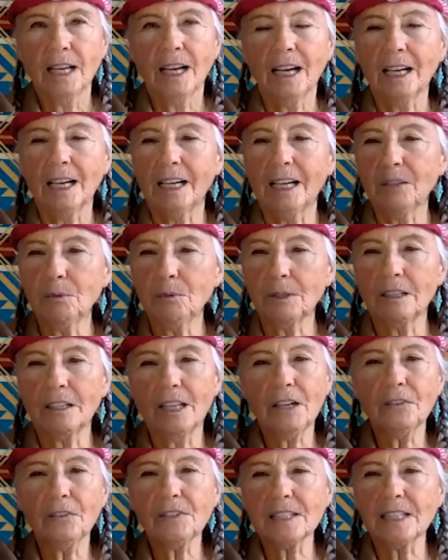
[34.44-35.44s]
I would
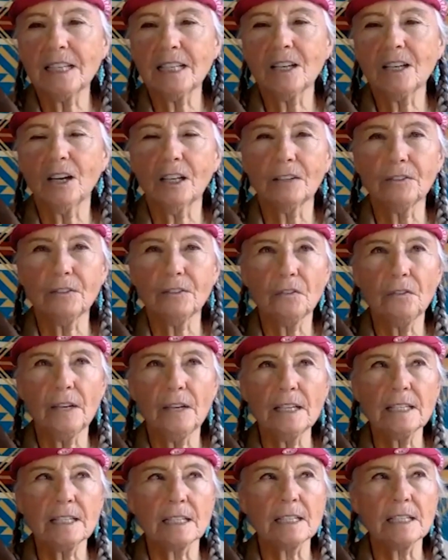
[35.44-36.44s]
love seeing all of your
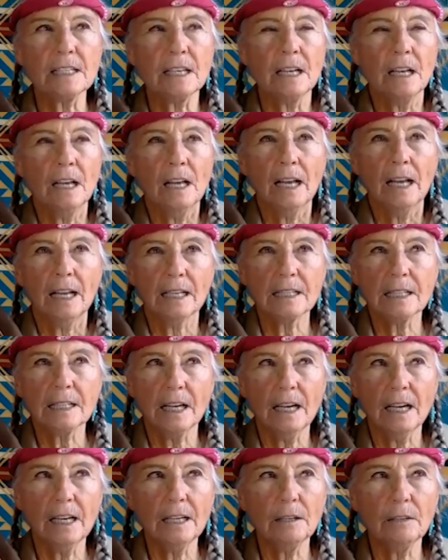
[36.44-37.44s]
faces as
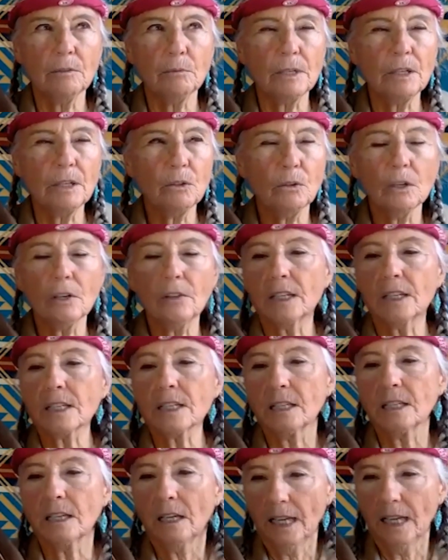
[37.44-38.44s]
I record
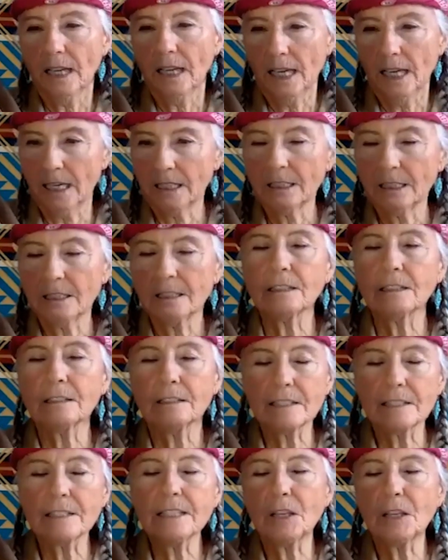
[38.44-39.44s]
this and
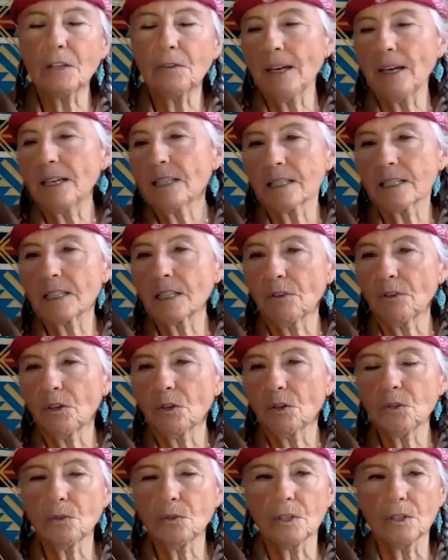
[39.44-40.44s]
see the faces of
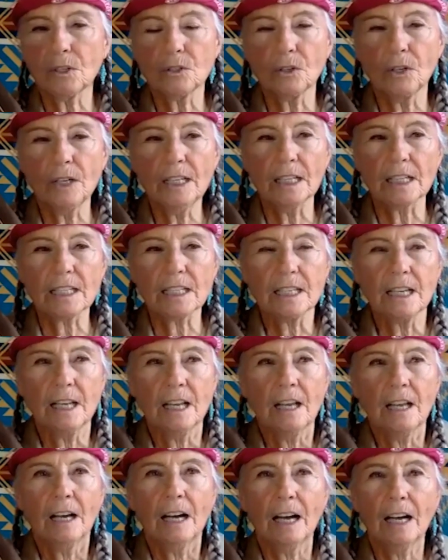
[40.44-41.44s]
those who can join us.
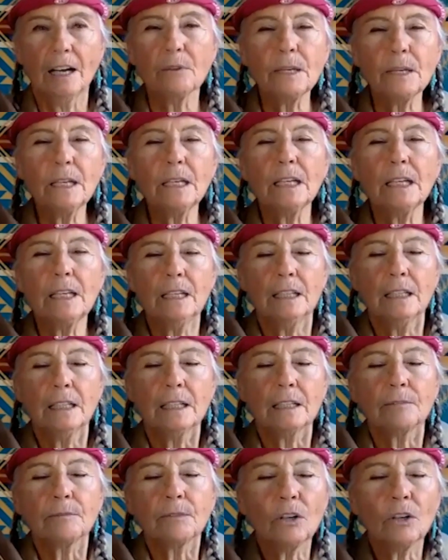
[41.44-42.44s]
I really
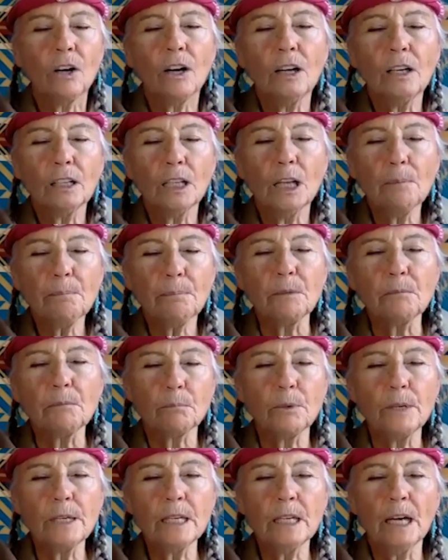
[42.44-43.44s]
call up and
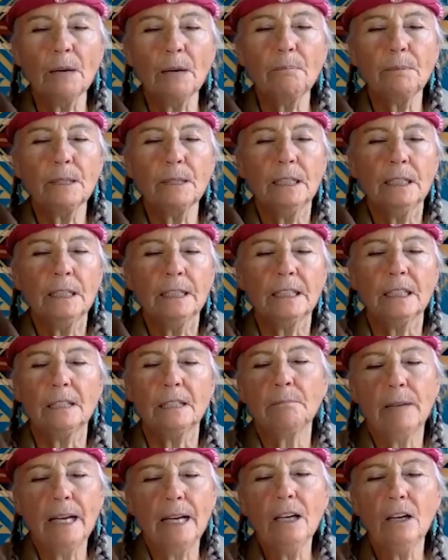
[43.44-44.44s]
bring up
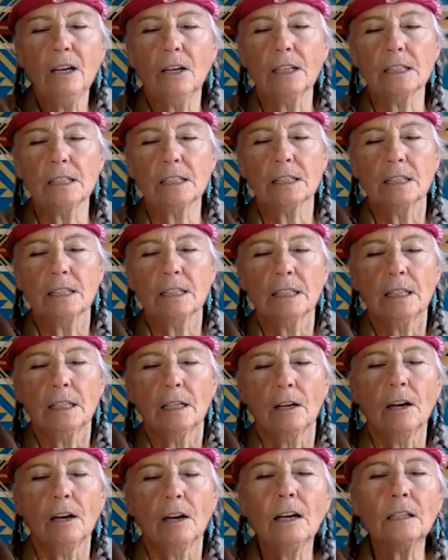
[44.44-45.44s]
in my heart
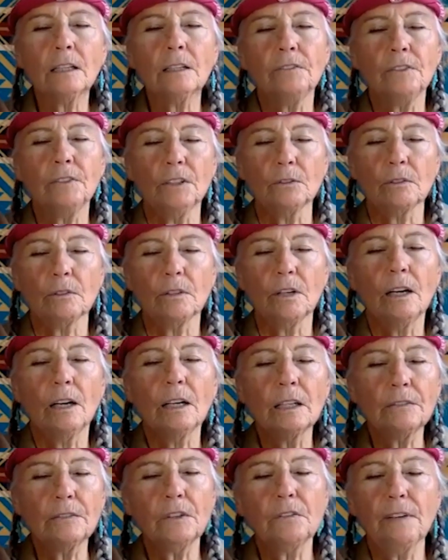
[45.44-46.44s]
all of you,
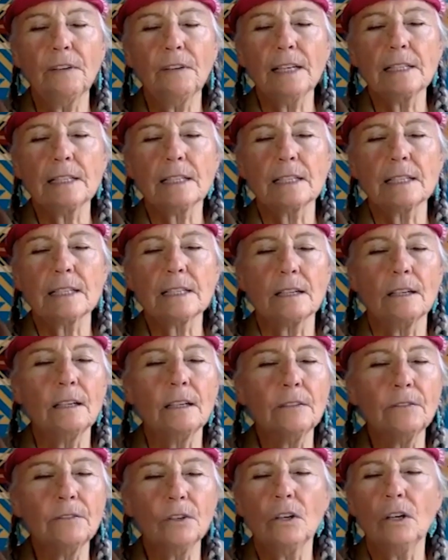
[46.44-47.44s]
all of your faces,
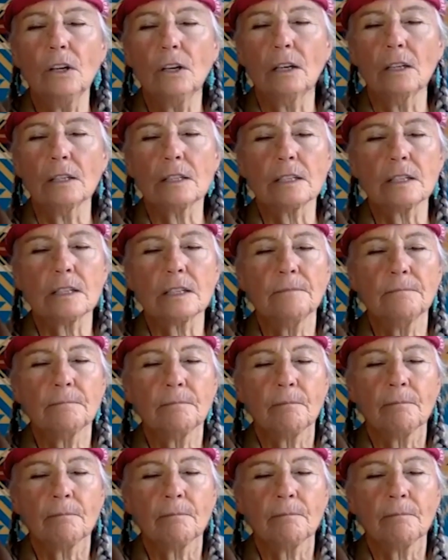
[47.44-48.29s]
all of your hearts,